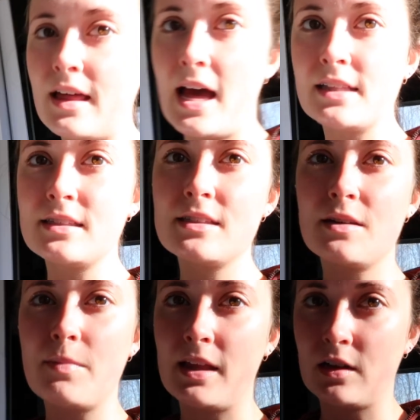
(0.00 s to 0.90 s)
That's
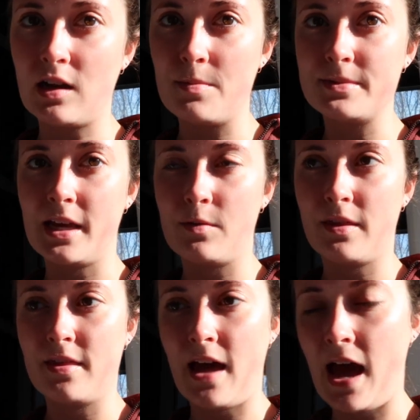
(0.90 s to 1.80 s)
my little update
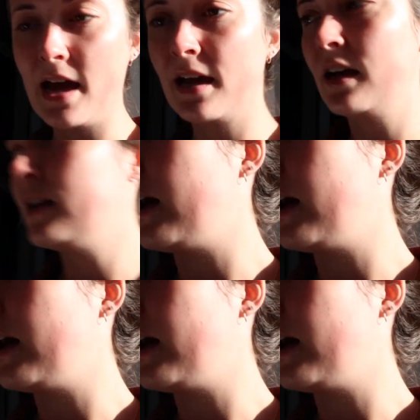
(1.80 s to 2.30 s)
with that.